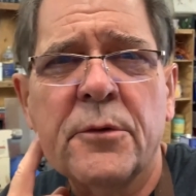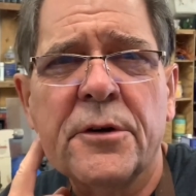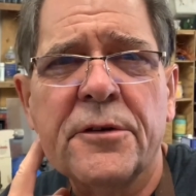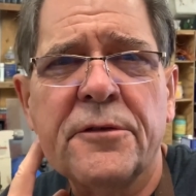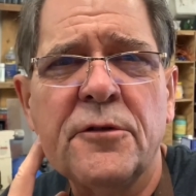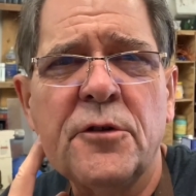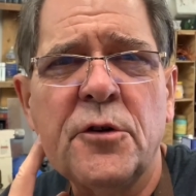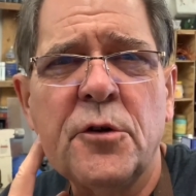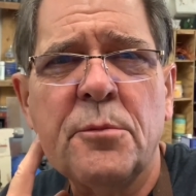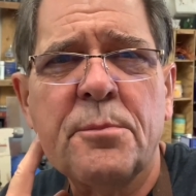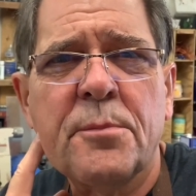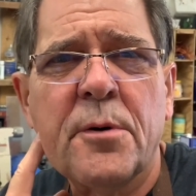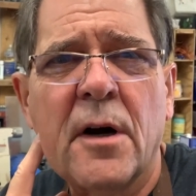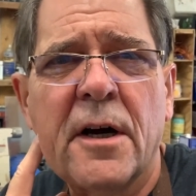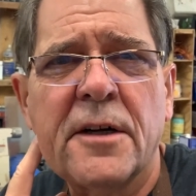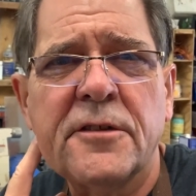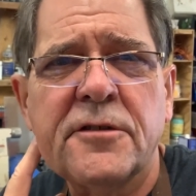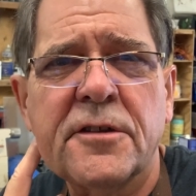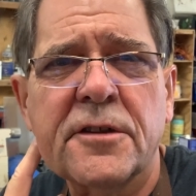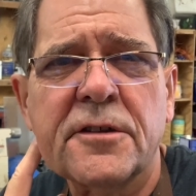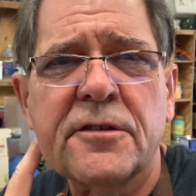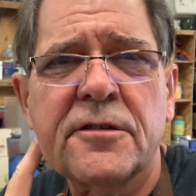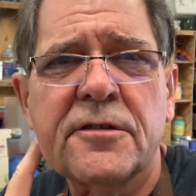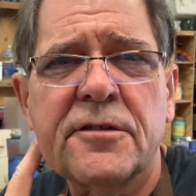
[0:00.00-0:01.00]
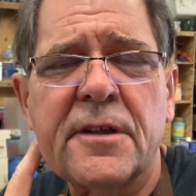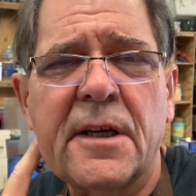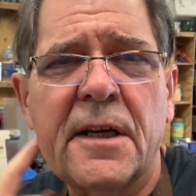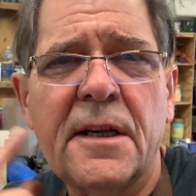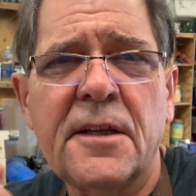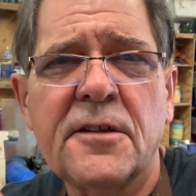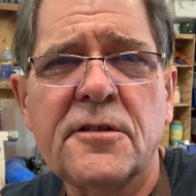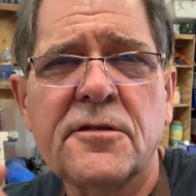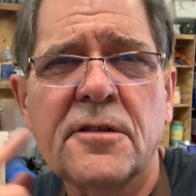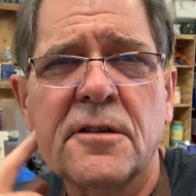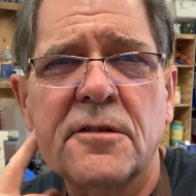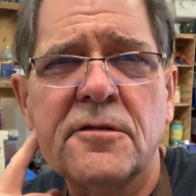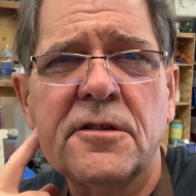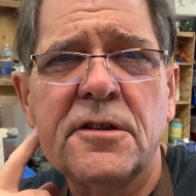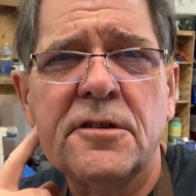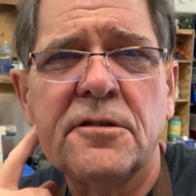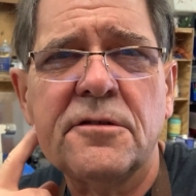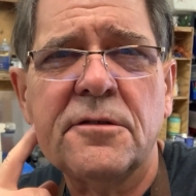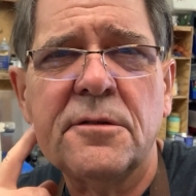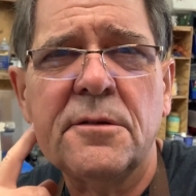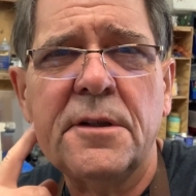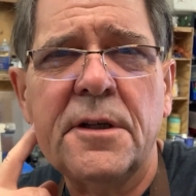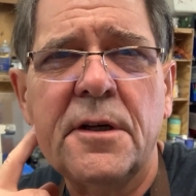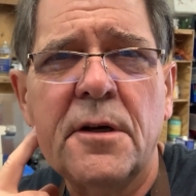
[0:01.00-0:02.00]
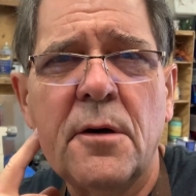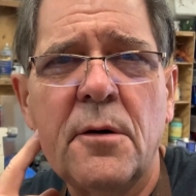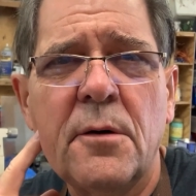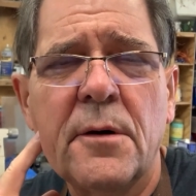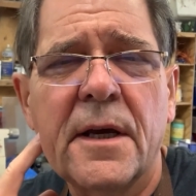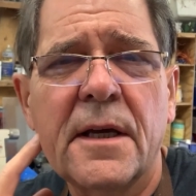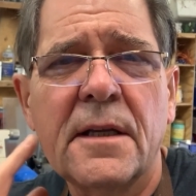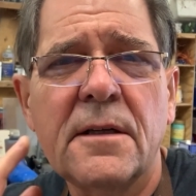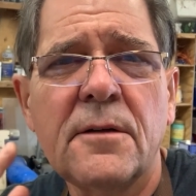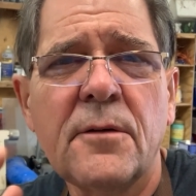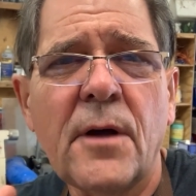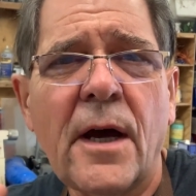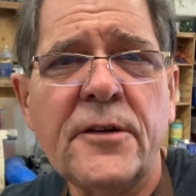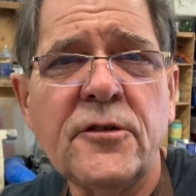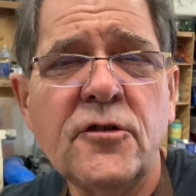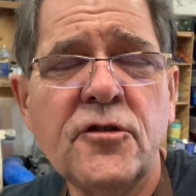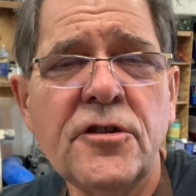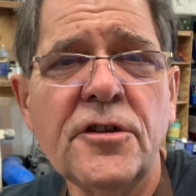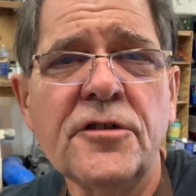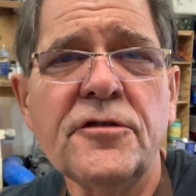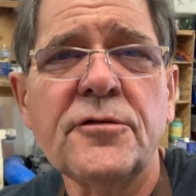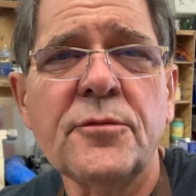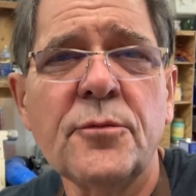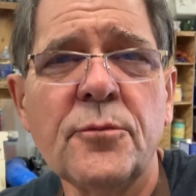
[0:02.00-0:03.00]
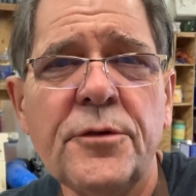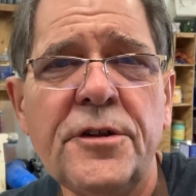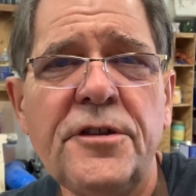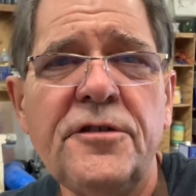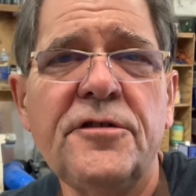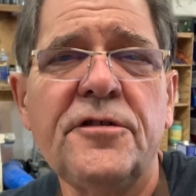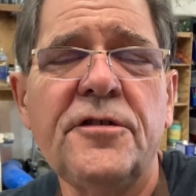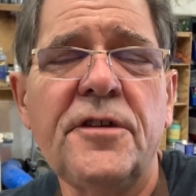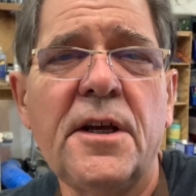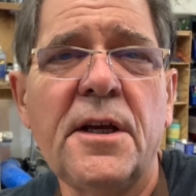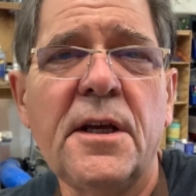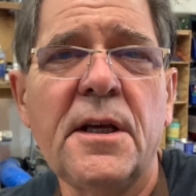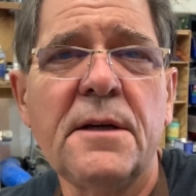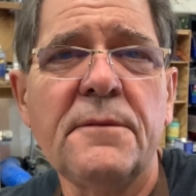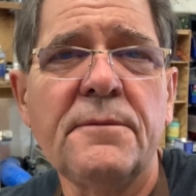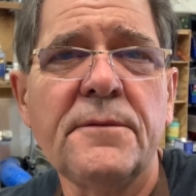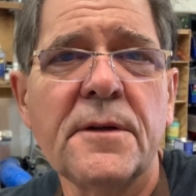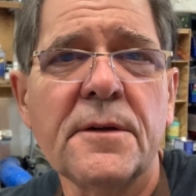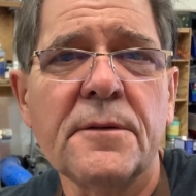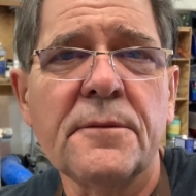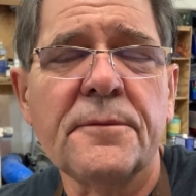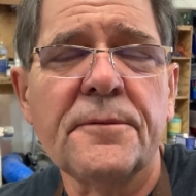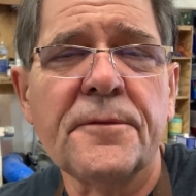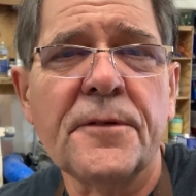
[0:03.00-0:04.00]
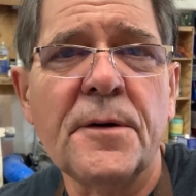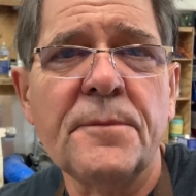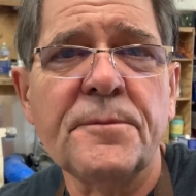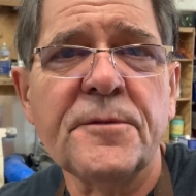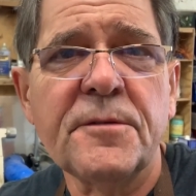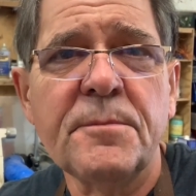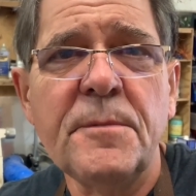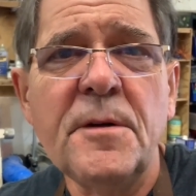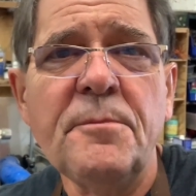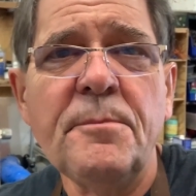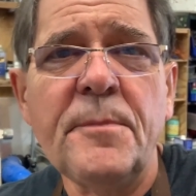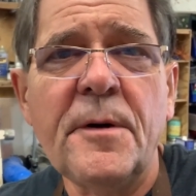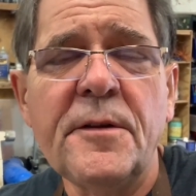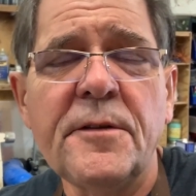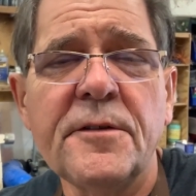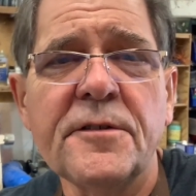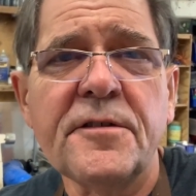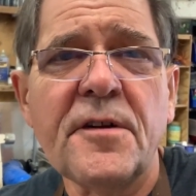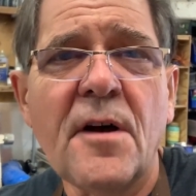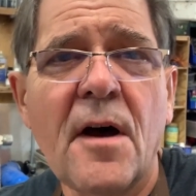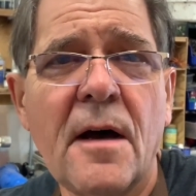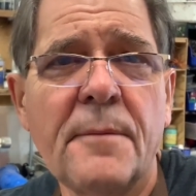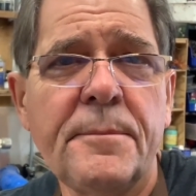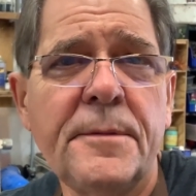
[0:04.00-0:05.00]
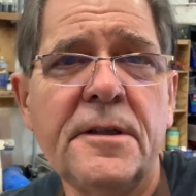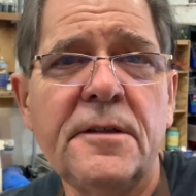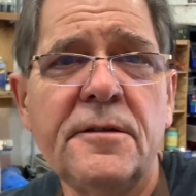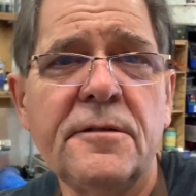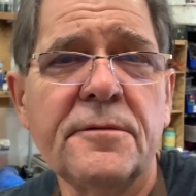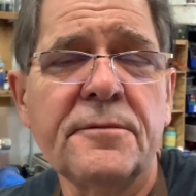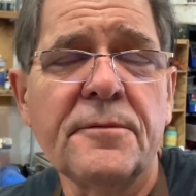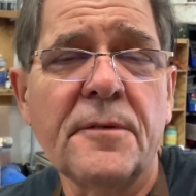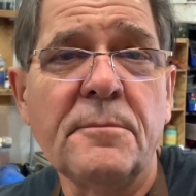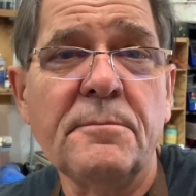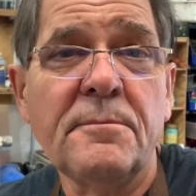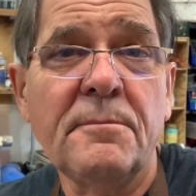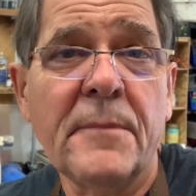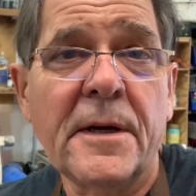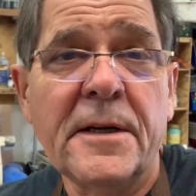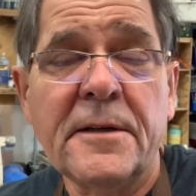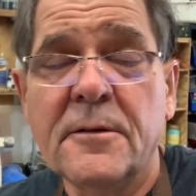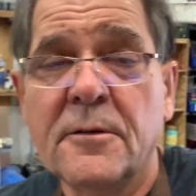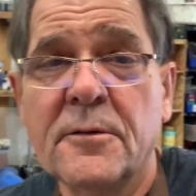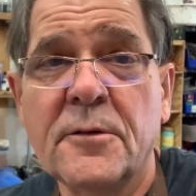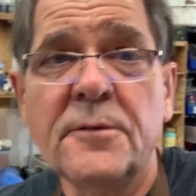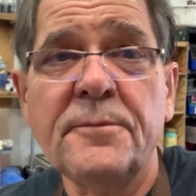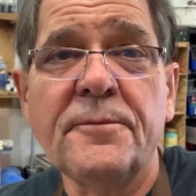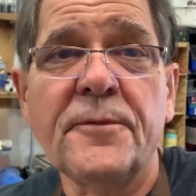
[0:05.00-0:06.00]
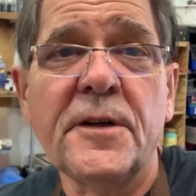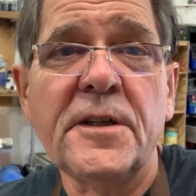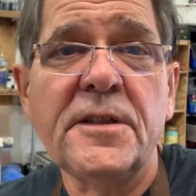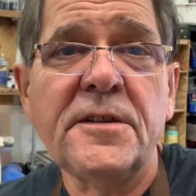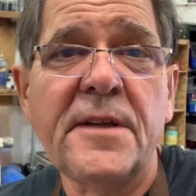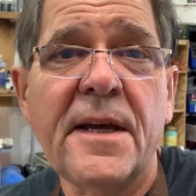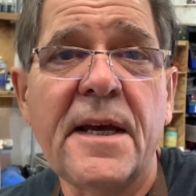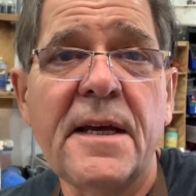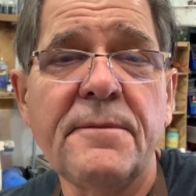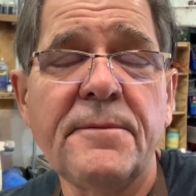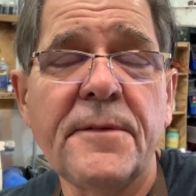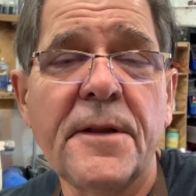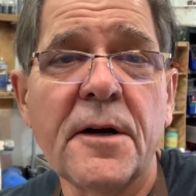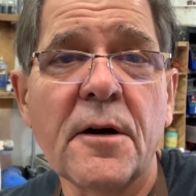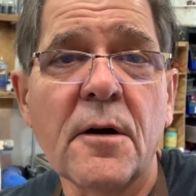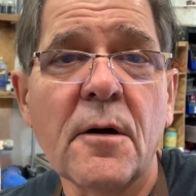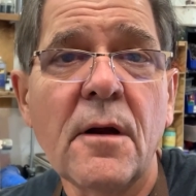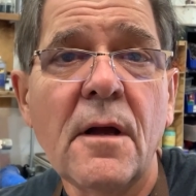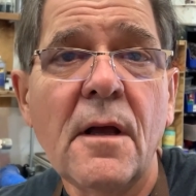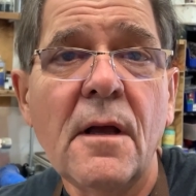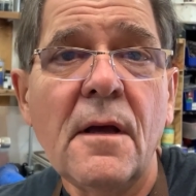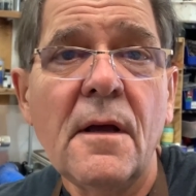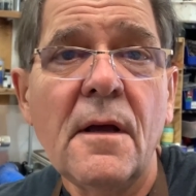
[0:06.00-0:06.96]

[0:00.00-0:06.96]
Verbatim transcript: with new projects at SNG Studio, and I just received from Smith Brothers Hobbies, from my good friend Dave there,